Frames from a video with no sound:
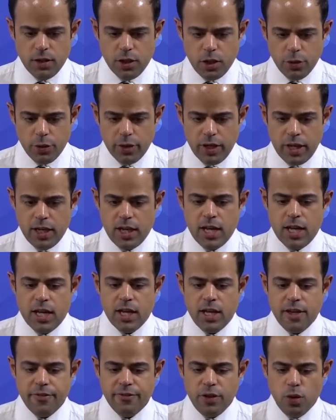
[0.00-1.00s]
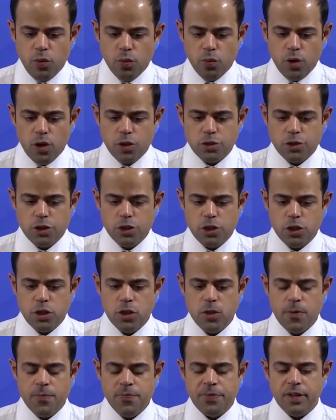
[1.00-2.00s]
Okay, if you want
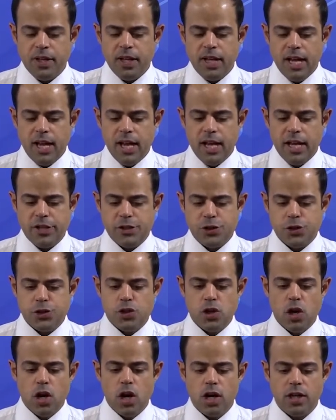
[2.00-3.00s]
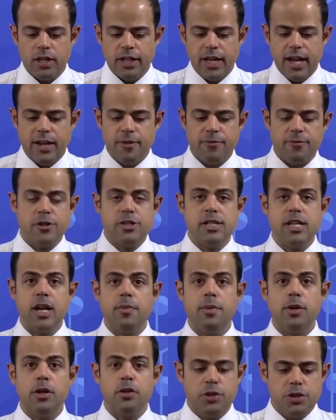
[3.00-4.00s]
to start and, for
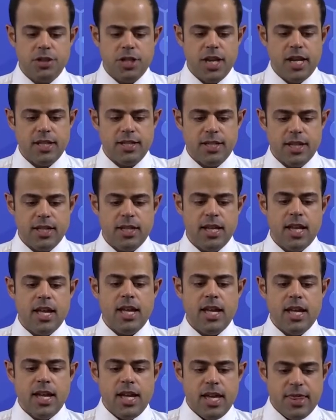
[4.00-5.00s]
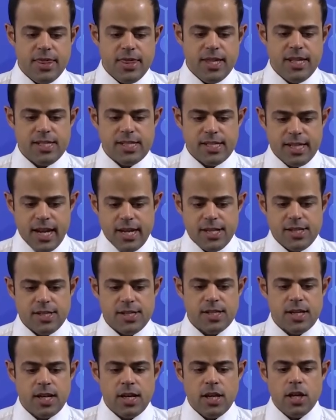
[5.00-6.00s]
example, rotate it, in this
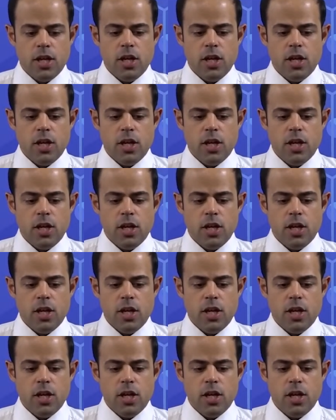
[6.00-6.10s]
case,